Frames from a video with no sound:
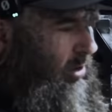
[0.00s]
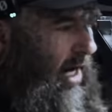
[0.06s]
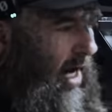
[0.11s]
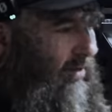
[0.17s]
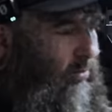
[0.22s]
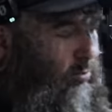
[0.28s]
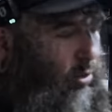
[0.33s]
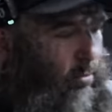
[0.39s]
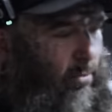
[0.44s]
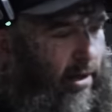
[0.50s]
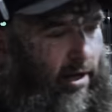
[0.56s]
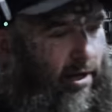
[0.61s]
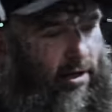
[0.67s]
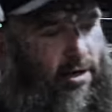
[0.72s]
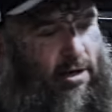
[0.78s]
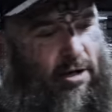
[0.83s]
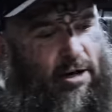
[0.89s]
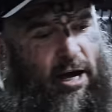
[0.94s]
cover will
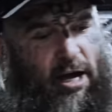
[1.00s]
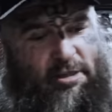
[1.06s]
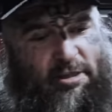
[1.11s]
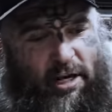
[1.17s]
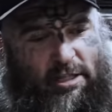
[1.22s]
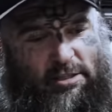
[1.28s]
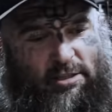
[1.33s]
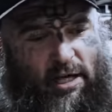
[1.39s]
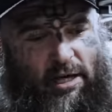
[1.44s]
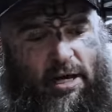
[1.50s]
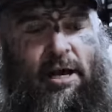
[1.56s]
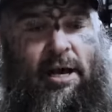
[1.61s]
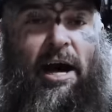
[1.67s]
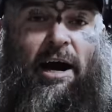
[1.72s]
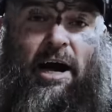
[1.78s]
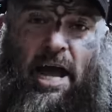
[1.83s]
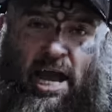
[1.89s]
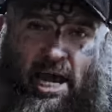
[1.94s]
be uh, things like
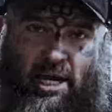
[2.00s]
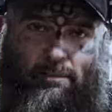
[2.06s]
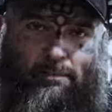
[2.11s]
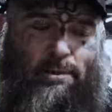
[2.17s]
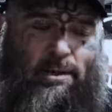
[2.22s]
our hand